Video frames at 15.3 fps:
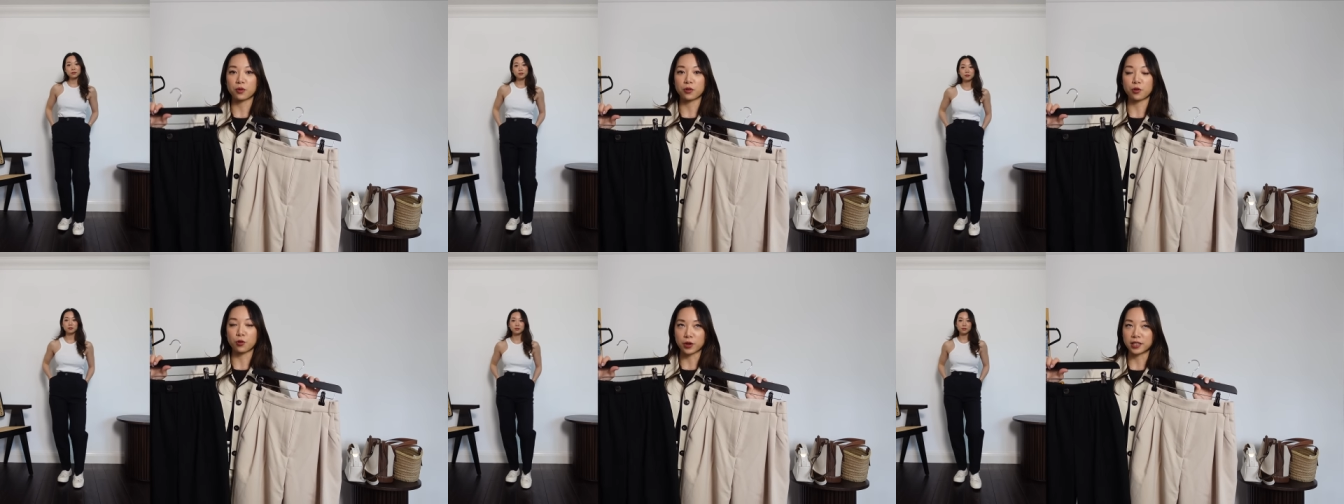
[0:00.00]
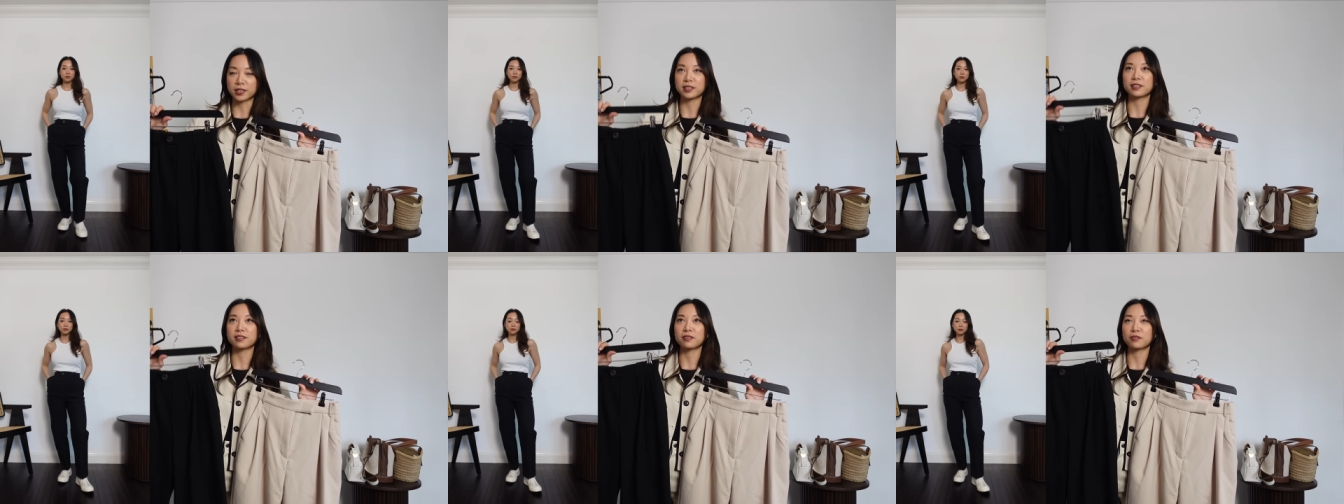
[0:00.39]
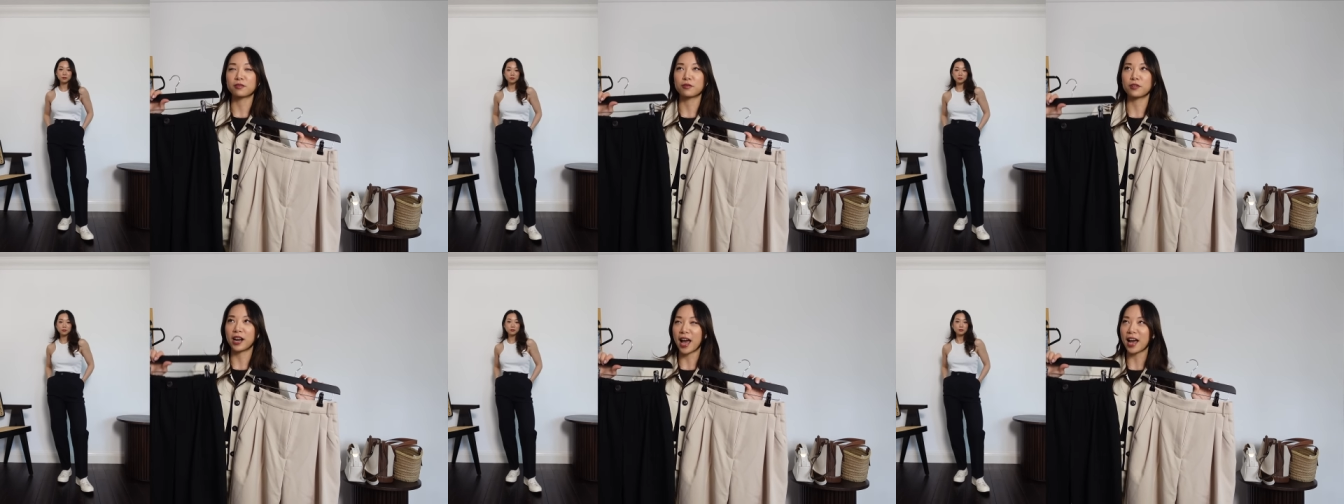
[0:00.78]
crease
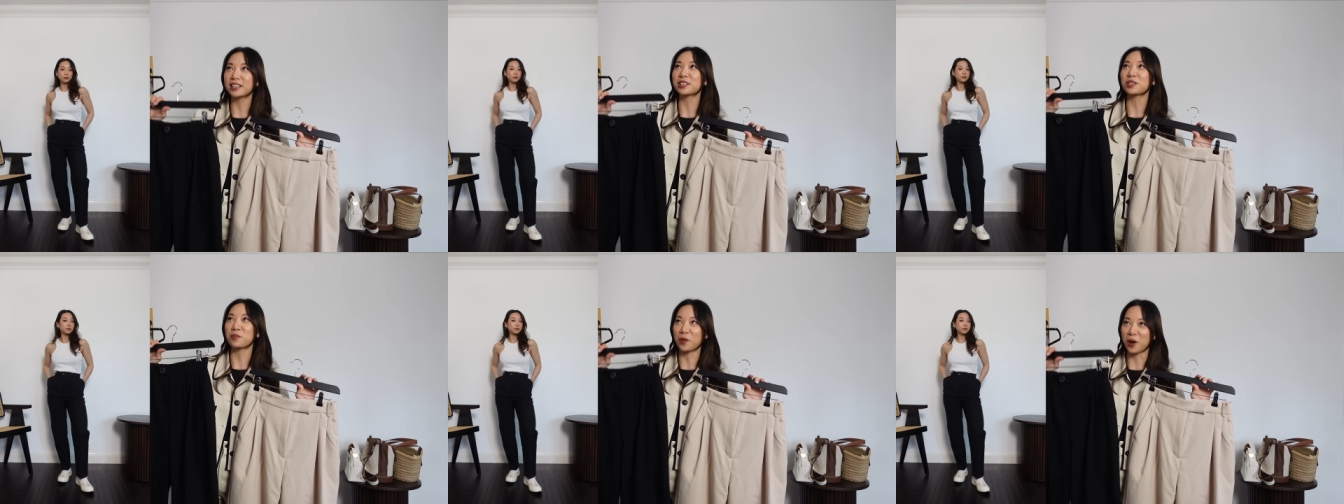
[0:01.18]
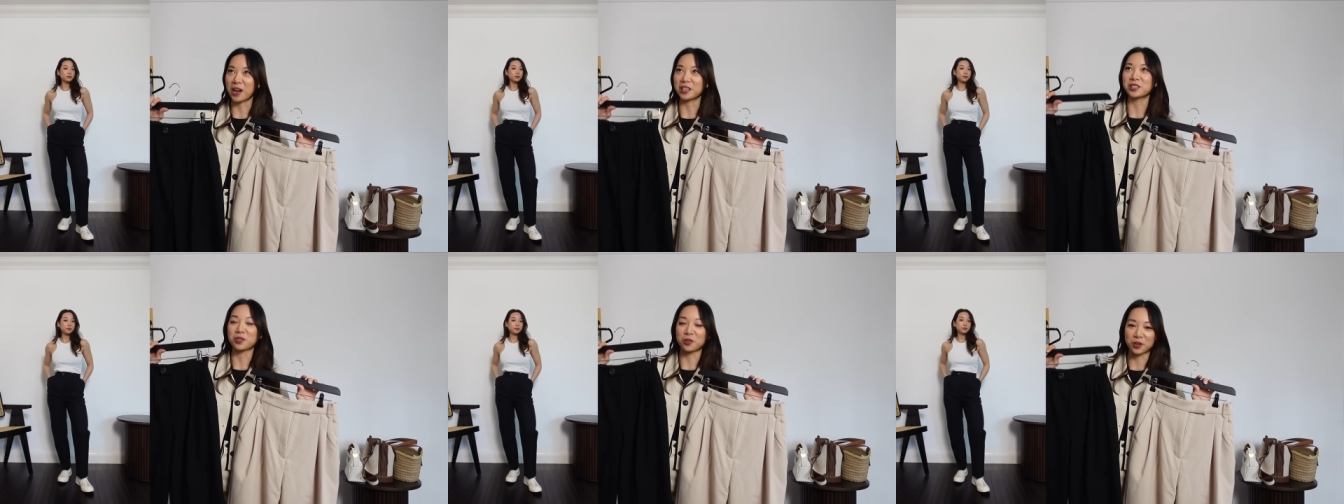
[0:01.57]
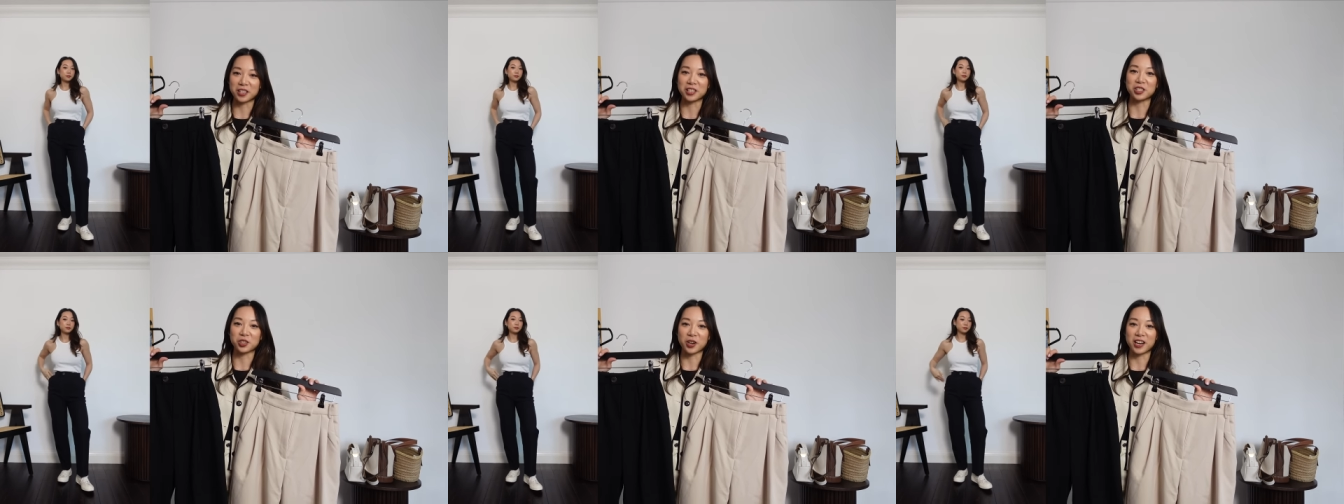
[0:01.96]
relaxed press
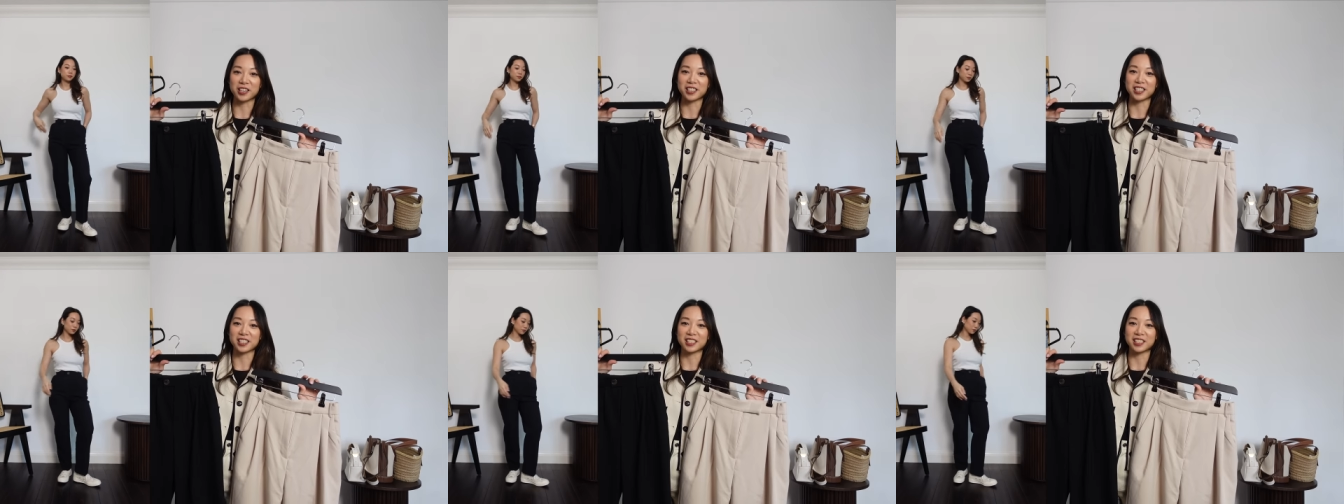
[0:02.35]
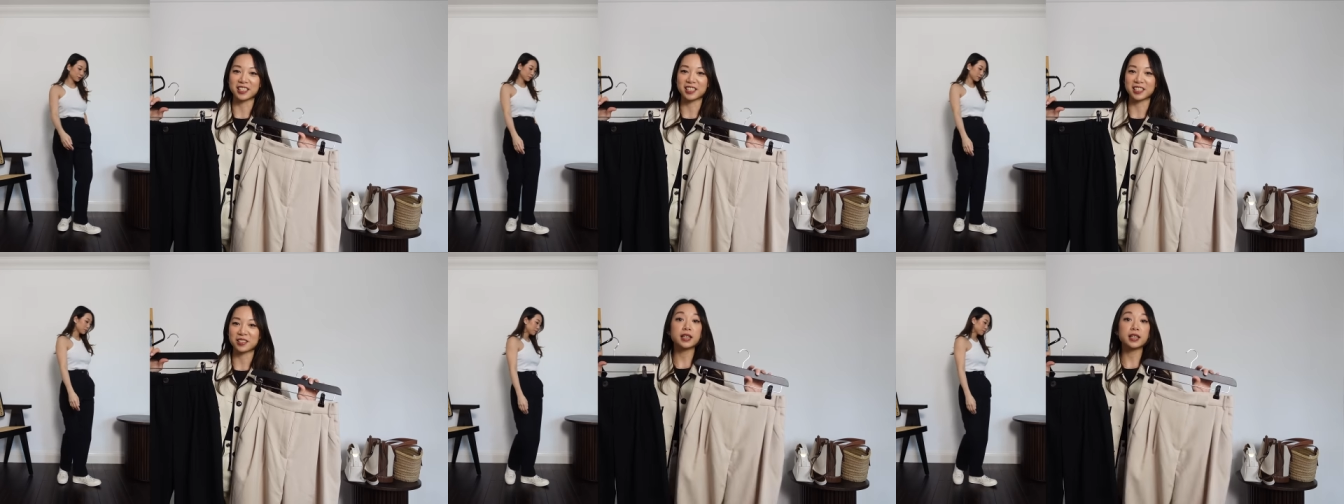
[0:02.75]
crease trousers.